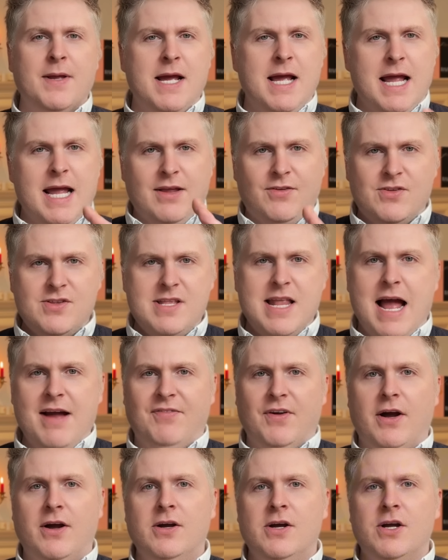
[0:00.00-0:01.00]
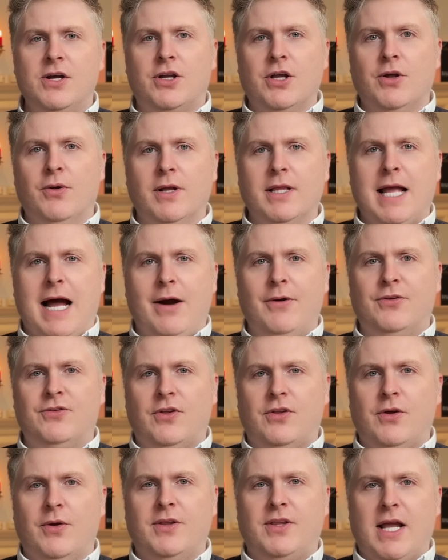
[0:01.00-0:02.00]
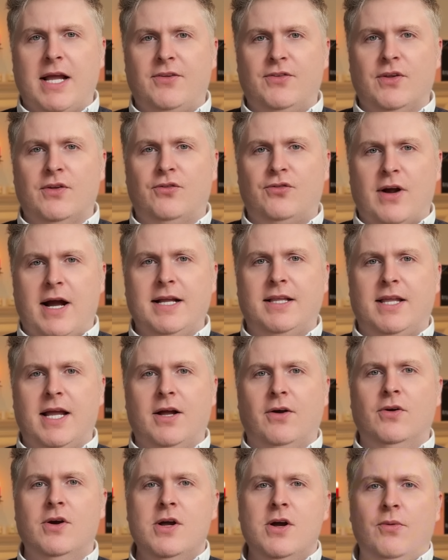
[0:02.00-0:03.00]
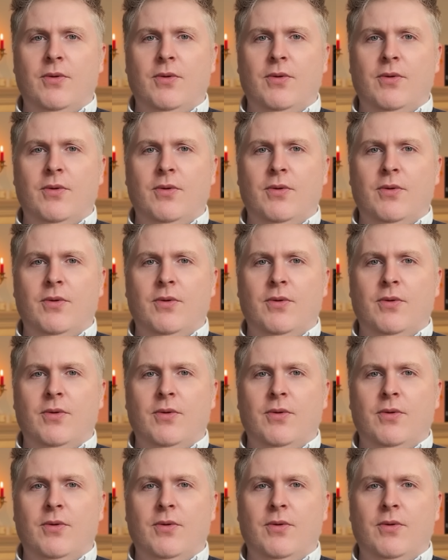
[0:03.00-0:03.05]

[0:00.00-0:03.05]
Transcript: He's never going to allow us to do a decent trade deal